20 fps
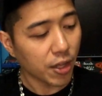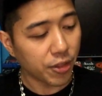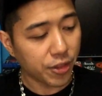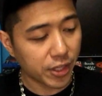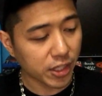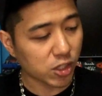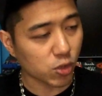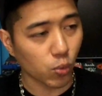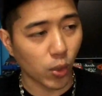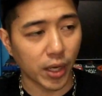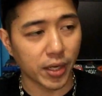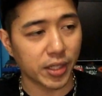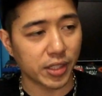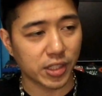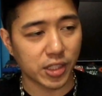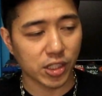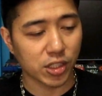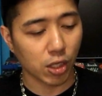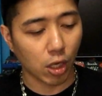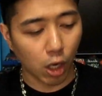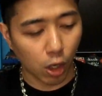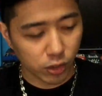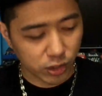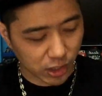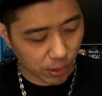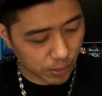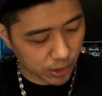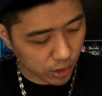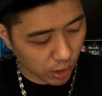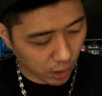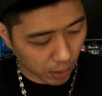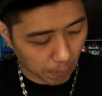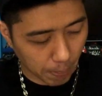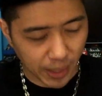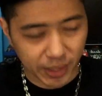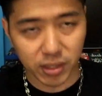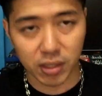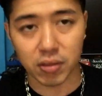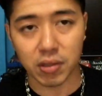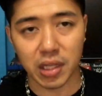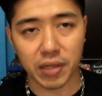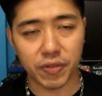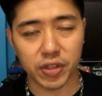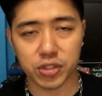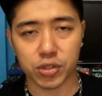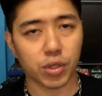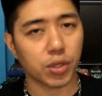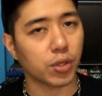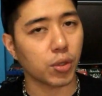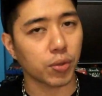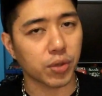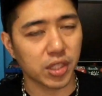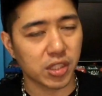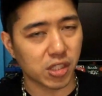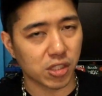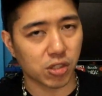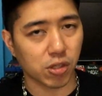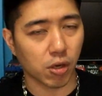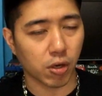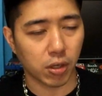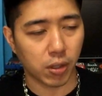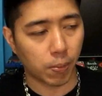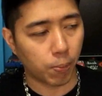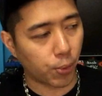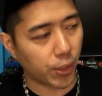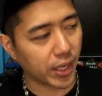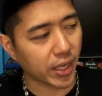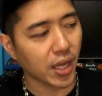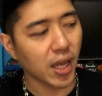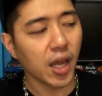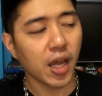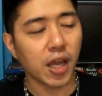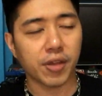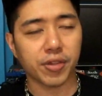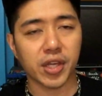This one is just awesome. It's got a metal lever, so you know this is not going to break,